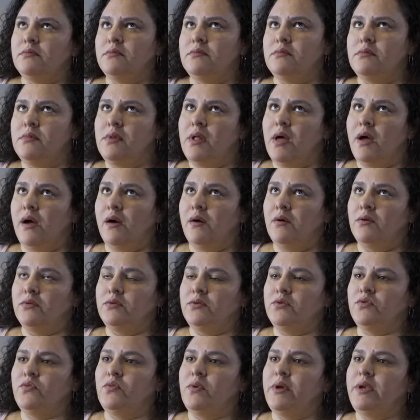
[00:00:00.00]
now
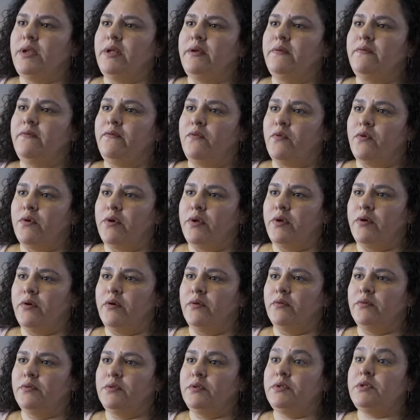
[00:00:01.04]

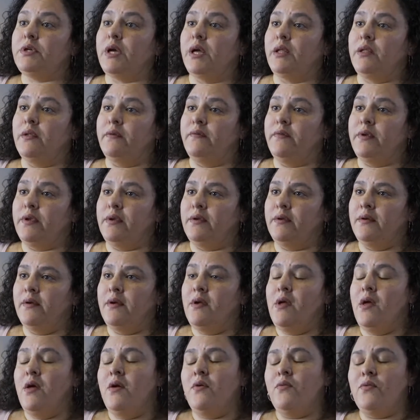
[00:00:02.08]
24-year-old, Jonathan,
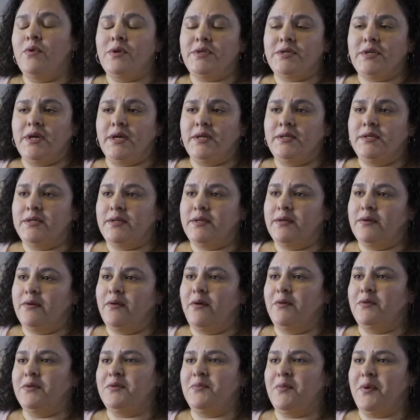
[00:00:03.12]
which I didn't know
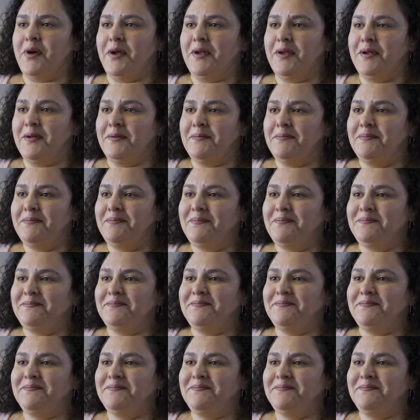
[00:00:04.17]
was pregnant.